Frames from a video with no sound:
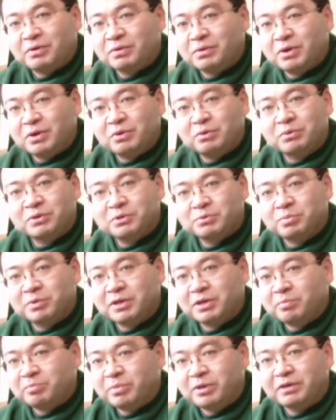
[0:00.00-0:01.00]
I will always
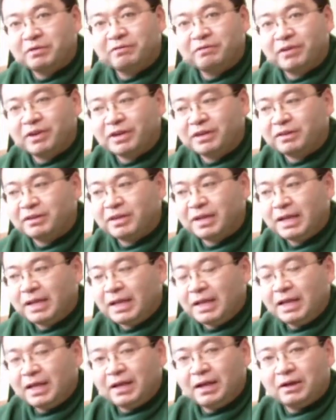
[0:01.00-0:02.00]
be a big fan
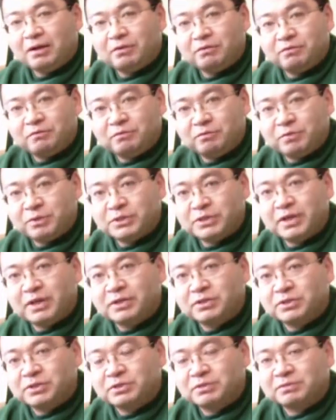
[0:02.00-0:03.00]
of
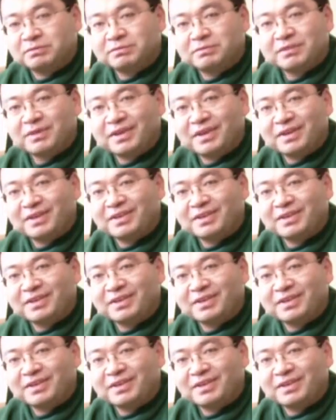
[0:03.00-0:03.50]
Wisconsin